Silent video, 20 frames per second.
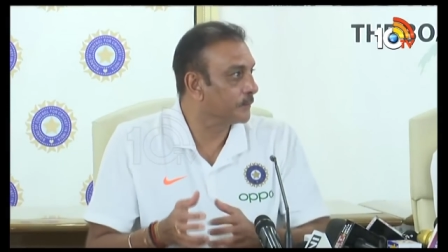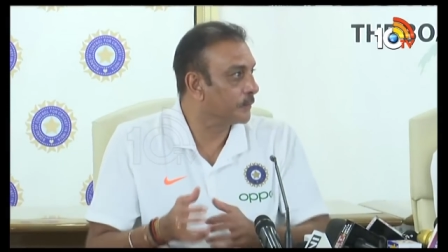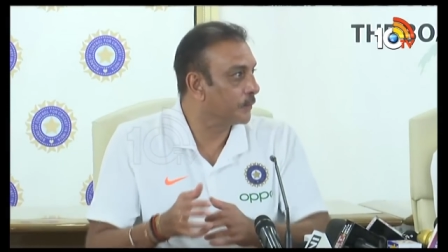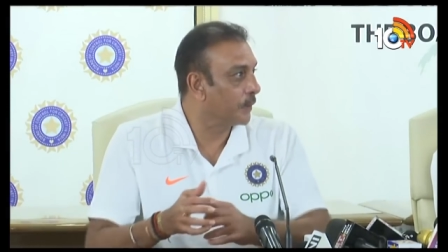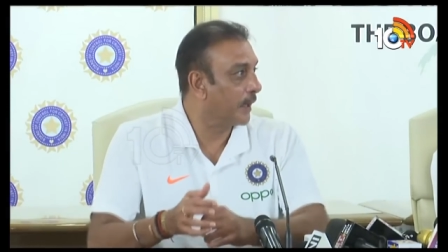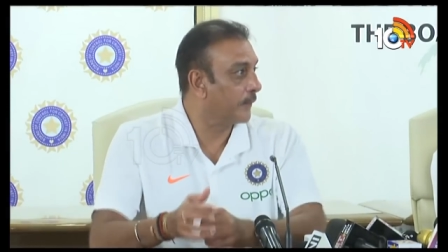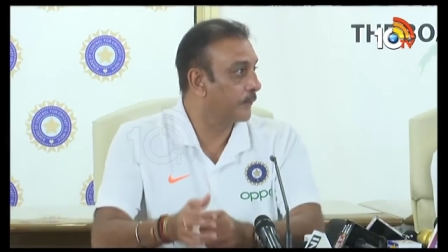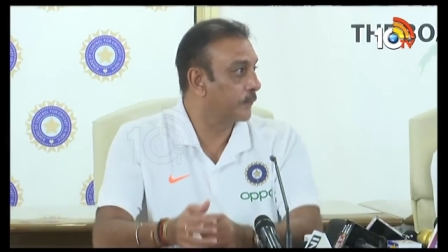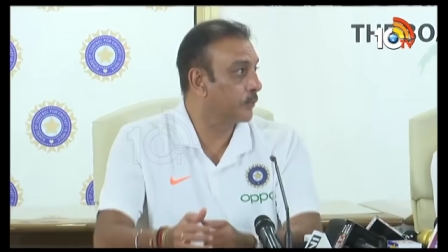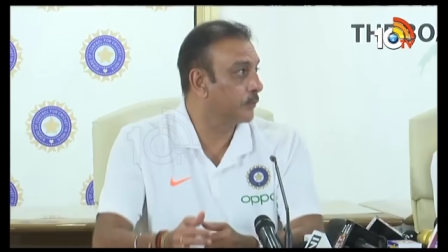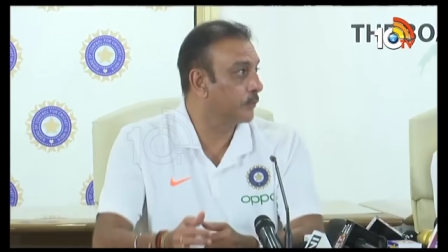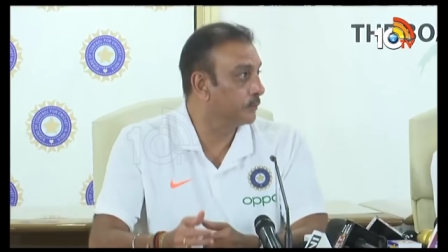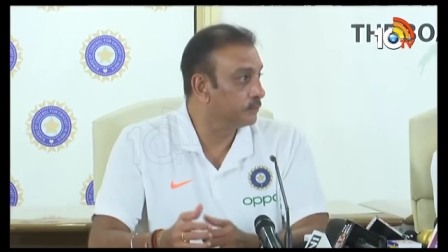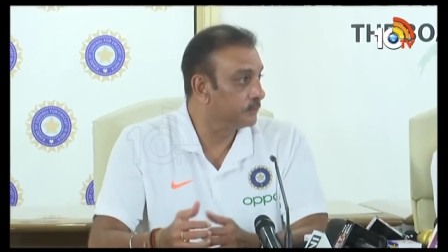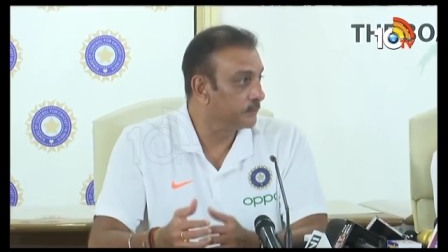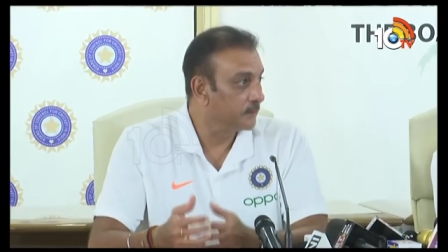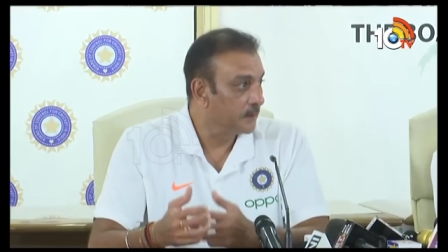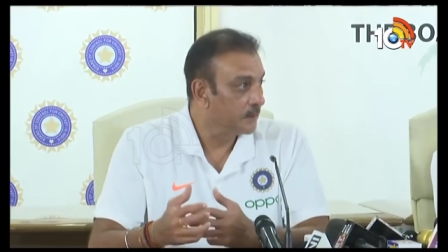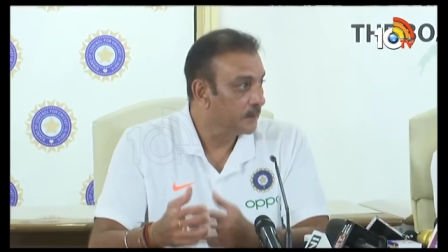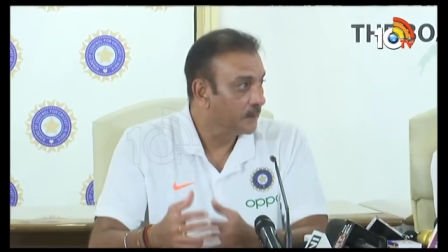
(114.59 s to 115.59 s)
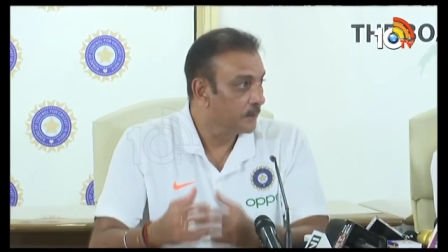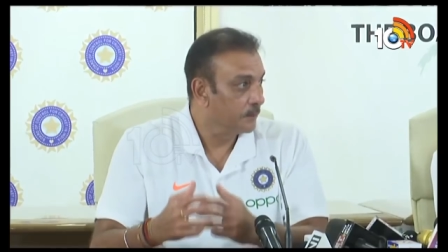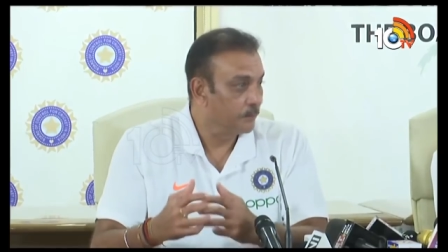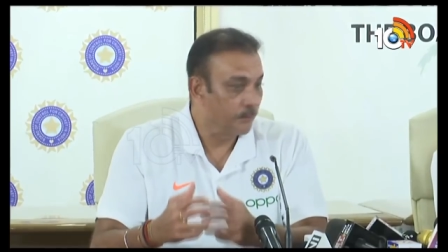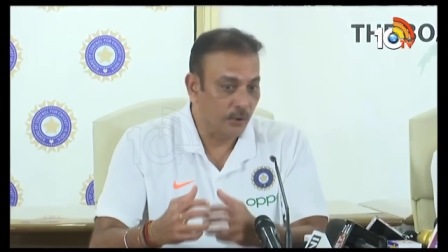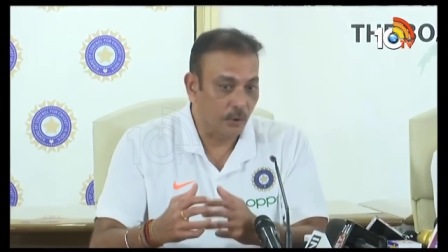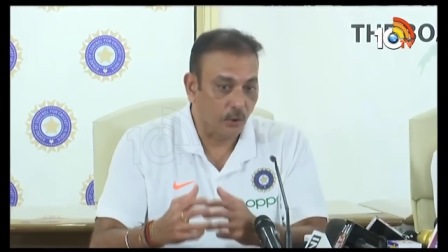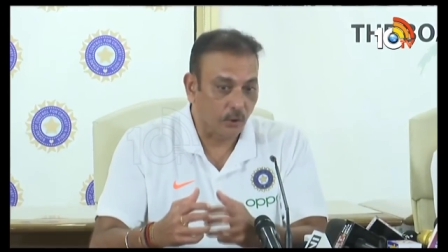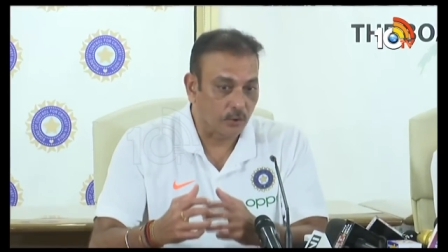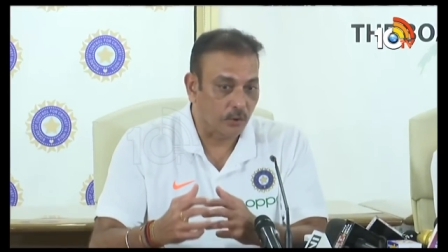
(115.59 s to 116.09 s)
you have to
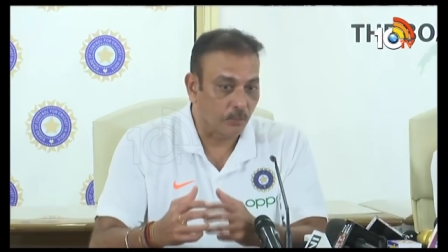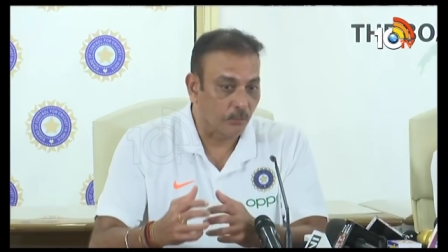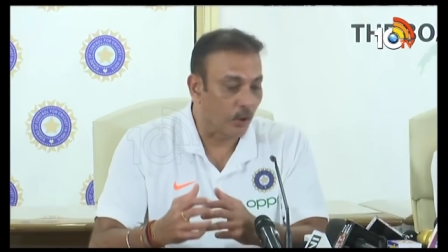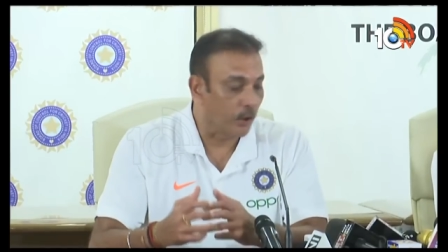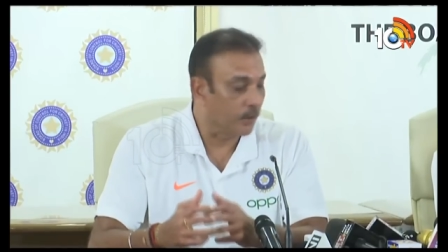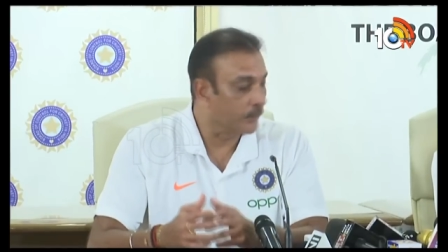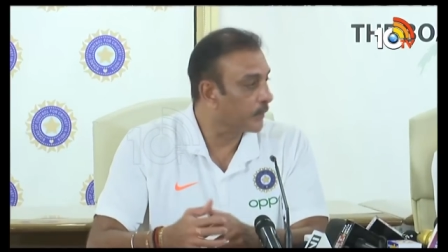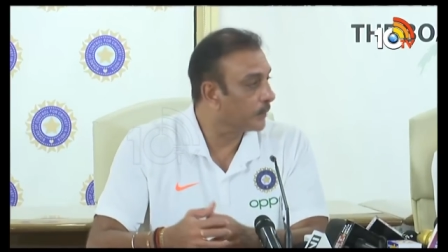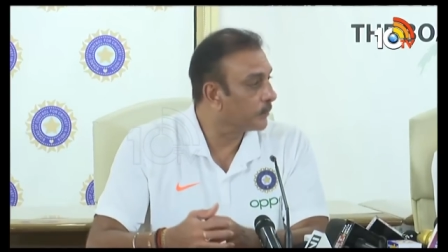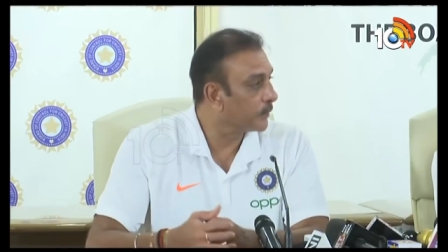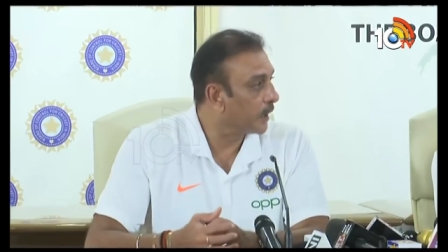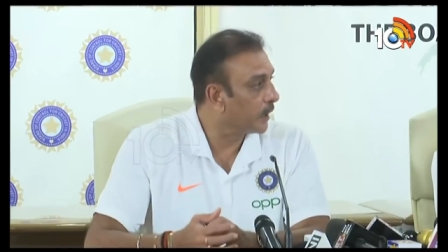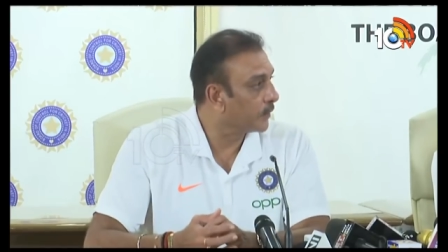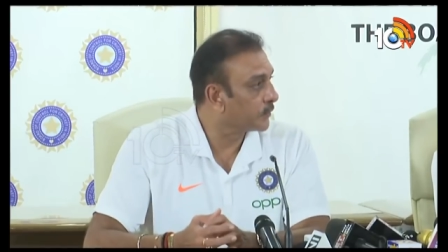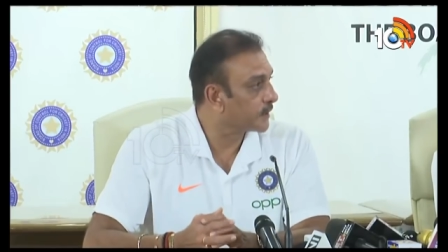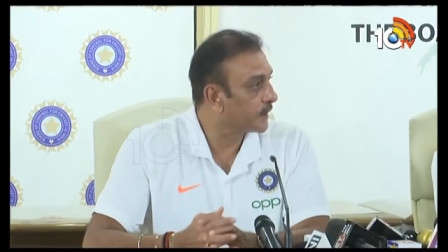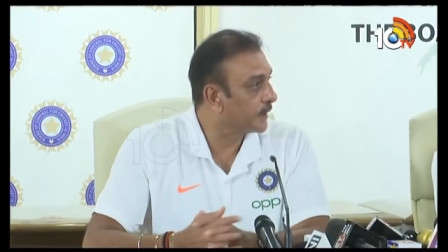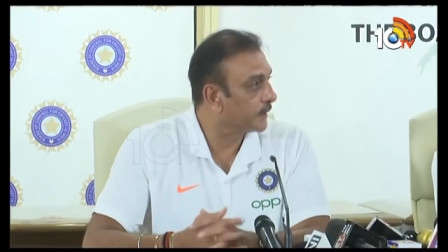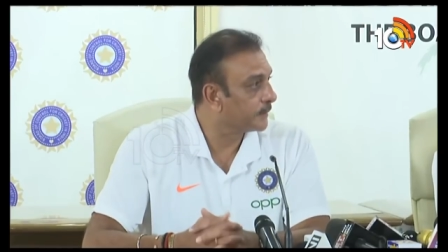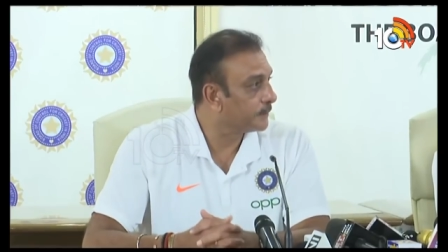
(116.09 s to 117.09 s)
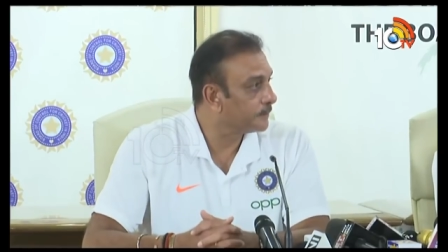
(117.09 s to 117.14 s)
be on the ball from the outset.